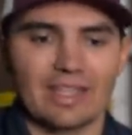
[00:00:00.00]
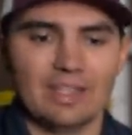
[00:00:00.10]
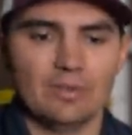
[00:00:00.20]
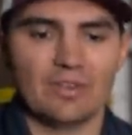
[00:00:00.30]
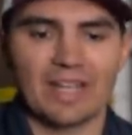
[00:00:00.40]
and
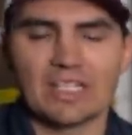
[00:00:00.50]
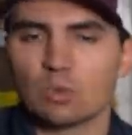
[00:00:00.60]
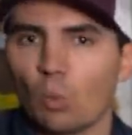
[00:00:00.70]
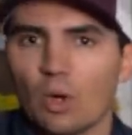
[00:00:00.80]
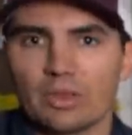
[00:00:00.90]
even if I
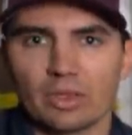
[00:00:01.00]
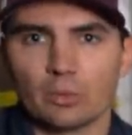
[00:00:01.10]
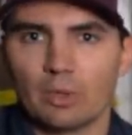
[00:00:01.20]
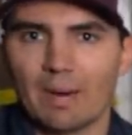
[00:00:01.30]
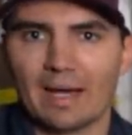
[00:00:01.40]
catch 1
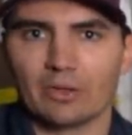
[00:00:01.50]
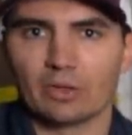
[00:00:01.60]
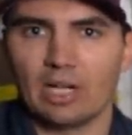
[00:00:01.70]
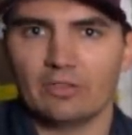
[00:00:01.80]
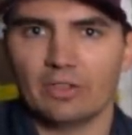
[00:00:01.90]

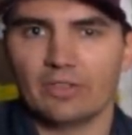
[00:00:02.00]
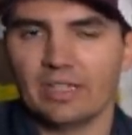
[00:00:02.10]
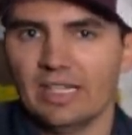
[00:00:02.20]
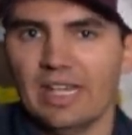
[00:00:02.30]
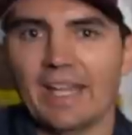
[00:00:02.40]
3-pounder off of
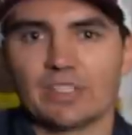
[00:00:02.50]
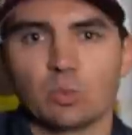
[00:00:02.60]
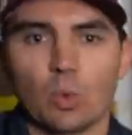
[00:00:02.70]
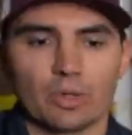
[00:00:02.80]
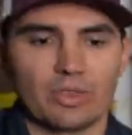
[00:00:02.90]
it, it's
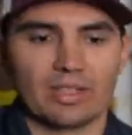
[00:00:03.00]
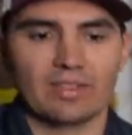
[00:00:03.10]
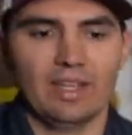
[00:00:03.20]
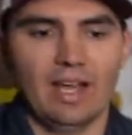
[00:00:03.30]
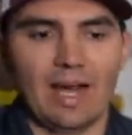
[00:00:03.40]
worth it.